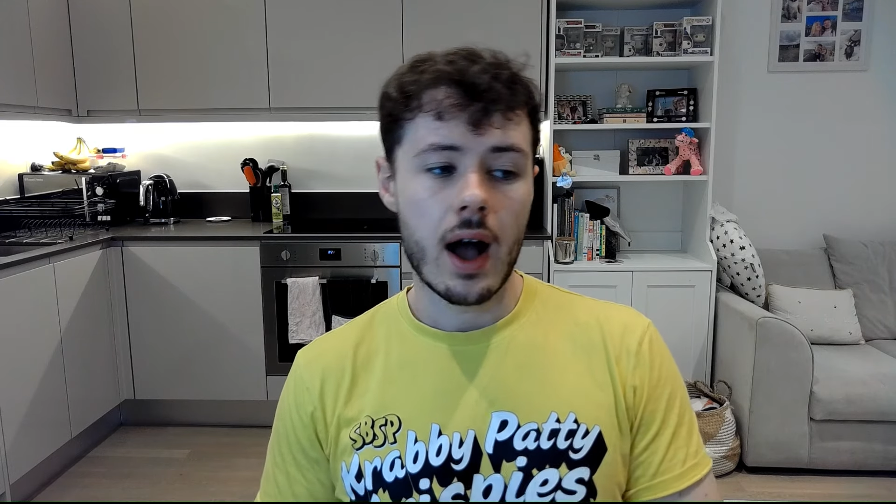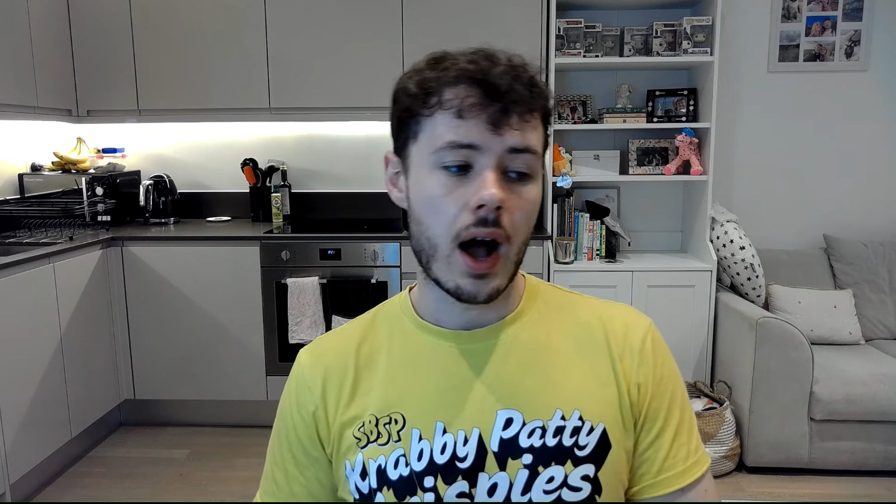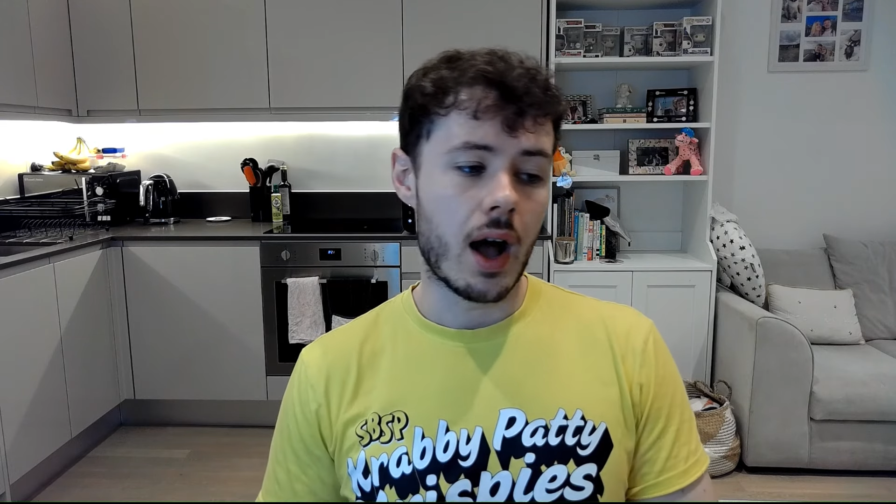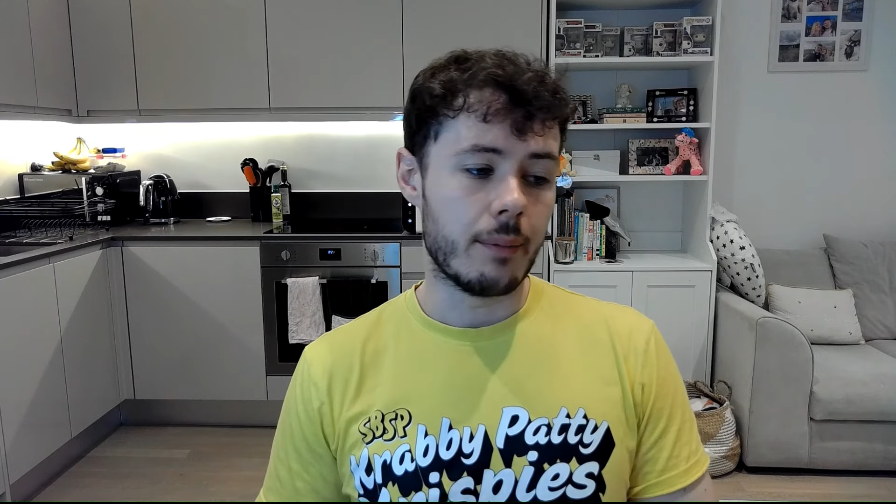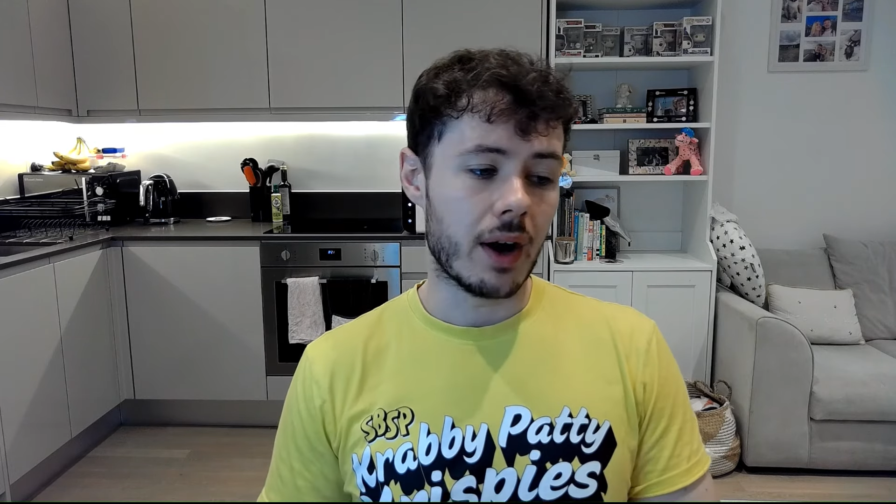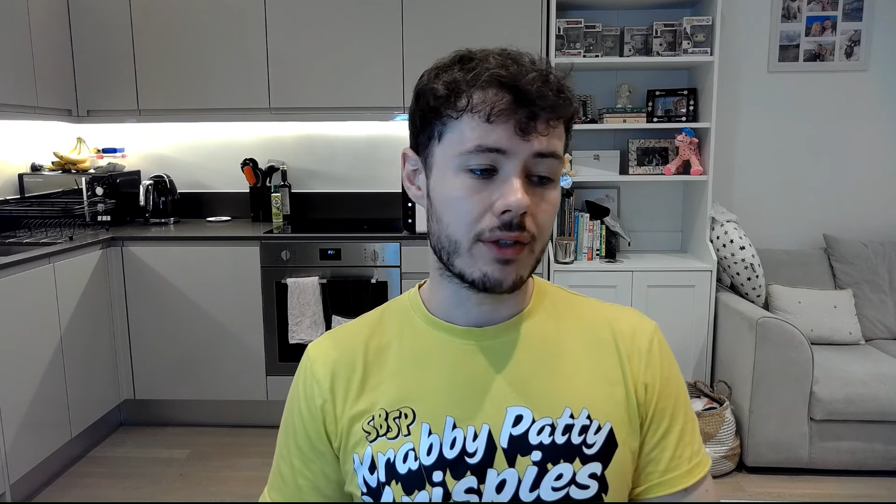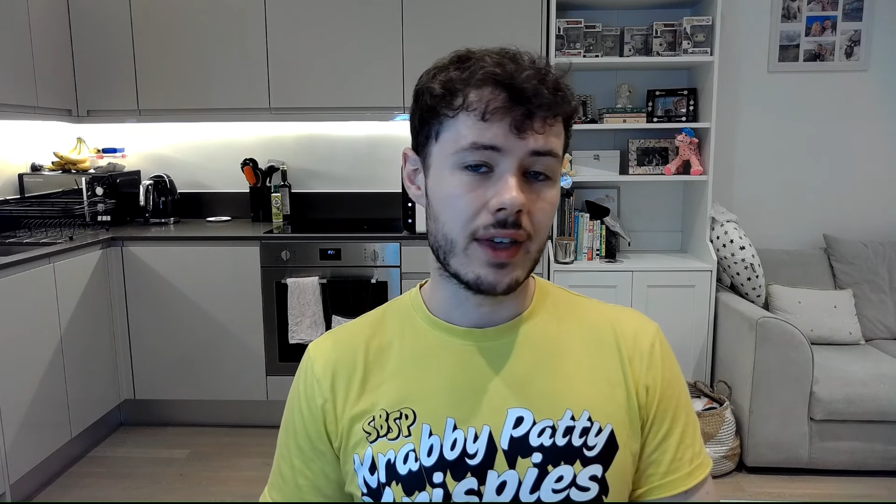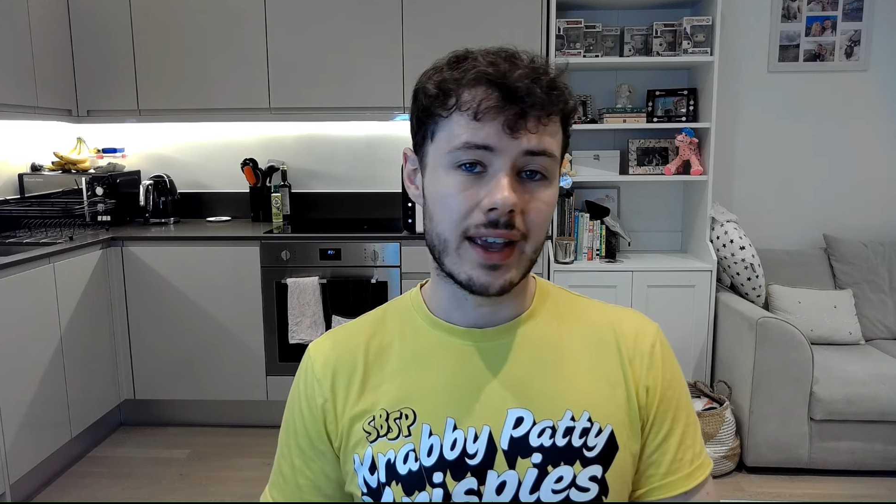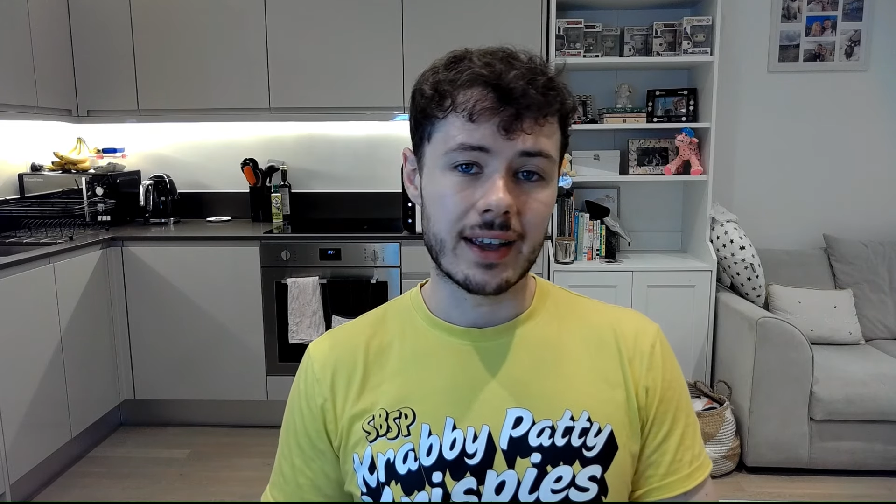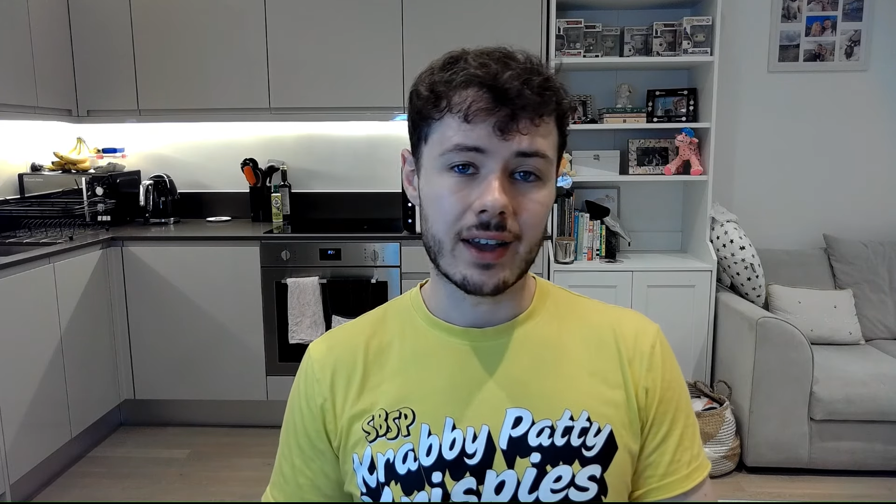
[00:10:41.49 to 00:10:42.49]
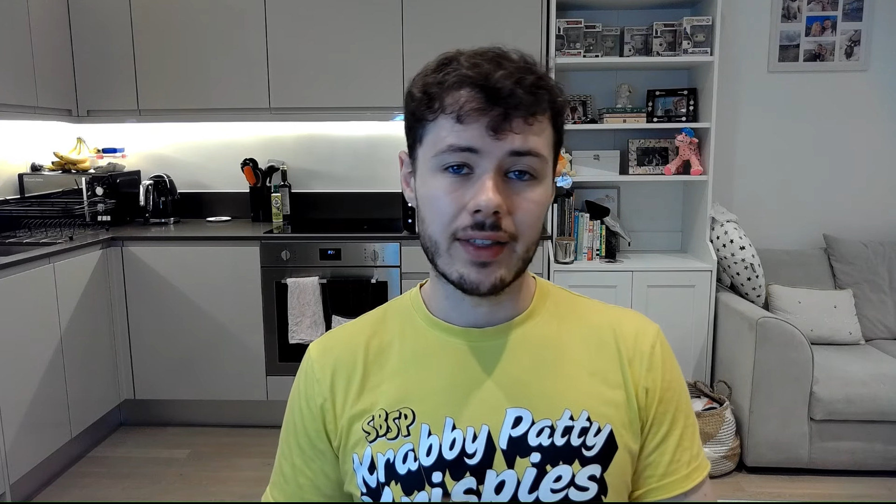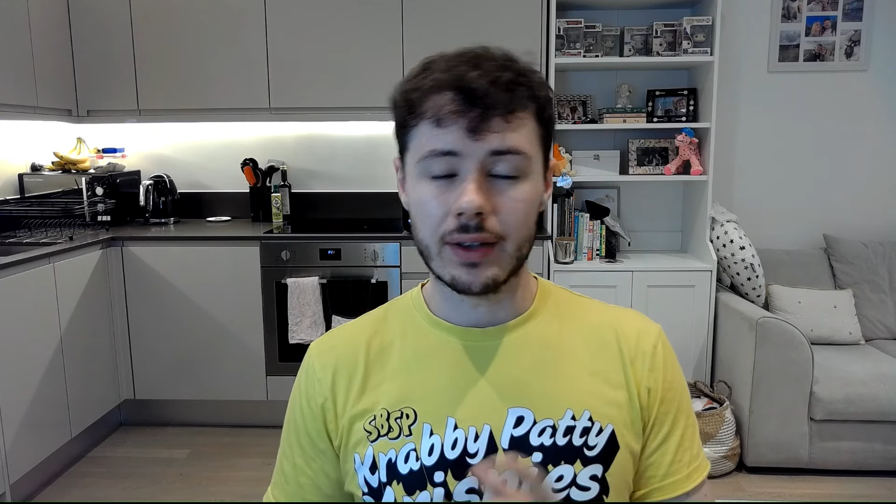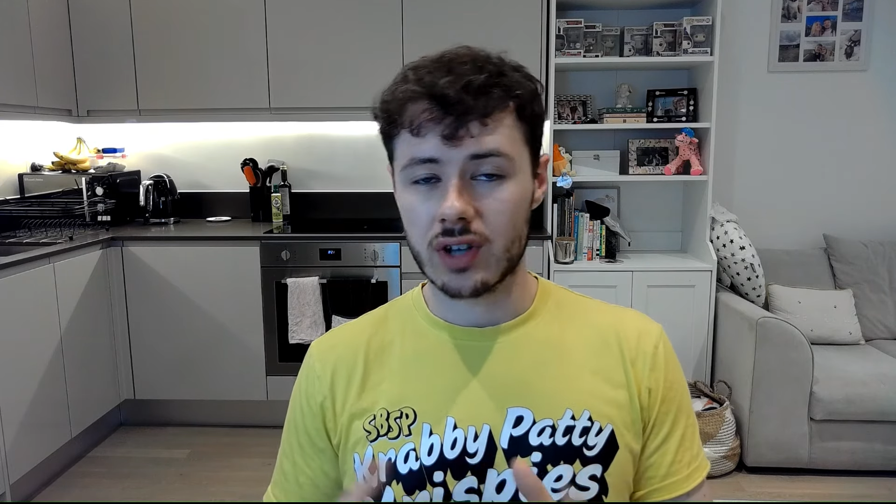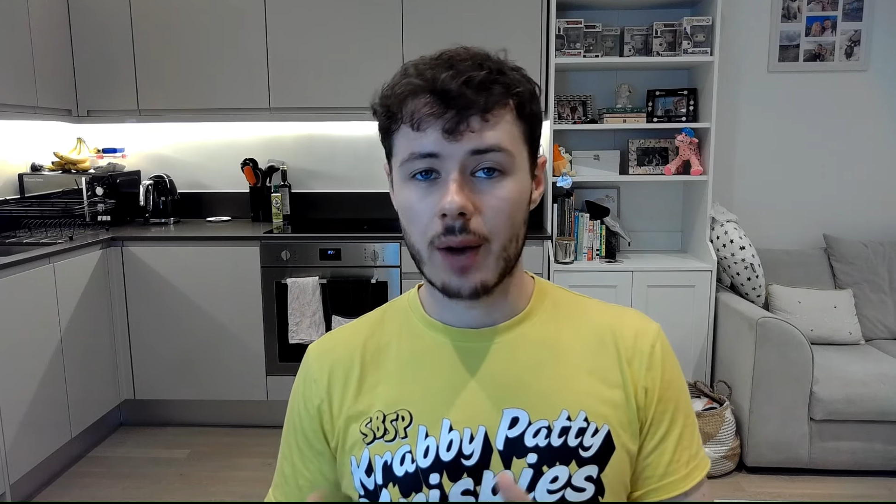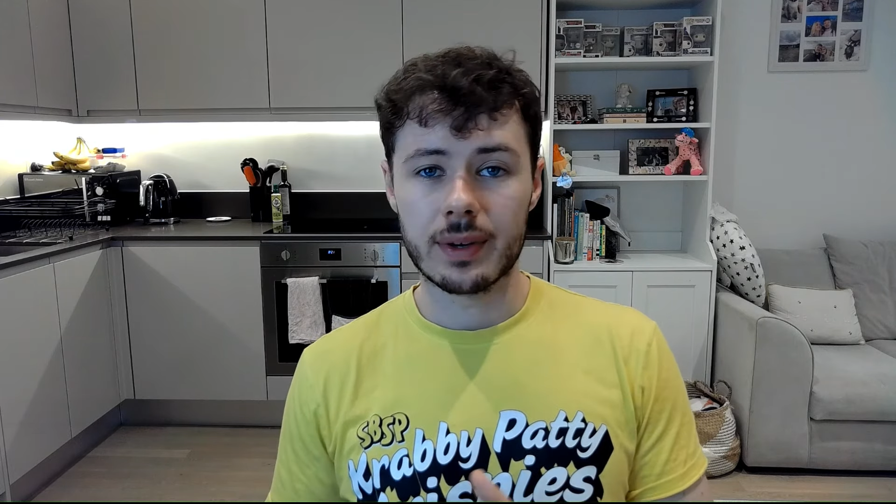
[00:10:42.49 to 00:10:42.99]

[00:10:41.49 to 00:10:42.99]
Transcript: I think there's a couple